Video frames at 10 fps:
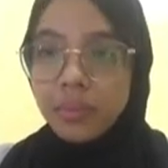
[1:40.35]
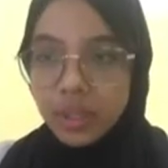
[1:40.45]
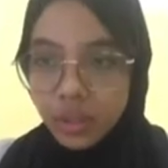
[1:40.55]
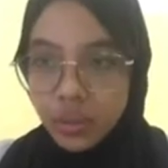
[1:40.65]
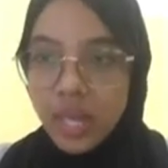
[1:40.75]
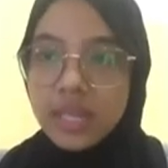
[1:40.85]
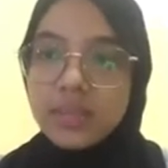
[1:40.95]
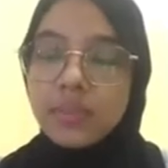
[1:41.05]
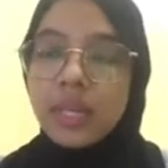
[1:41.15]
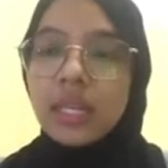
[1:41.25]
US
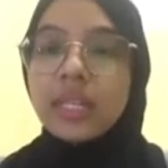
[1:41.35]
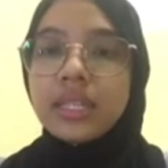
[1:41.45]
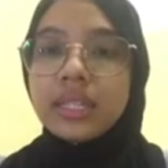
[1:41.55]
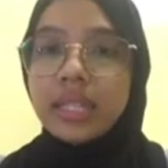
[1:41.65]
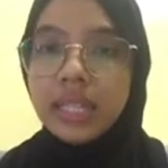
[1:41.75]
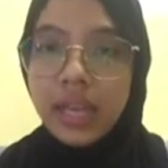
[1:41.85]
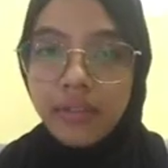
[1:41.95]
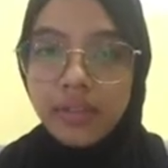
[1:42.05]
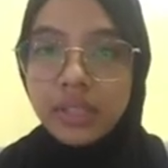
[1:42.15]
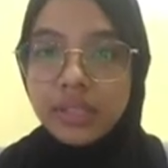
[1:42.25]
billion in
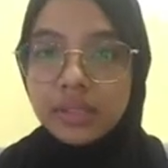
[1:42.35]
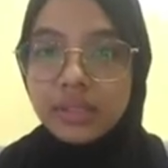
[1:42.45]
every year.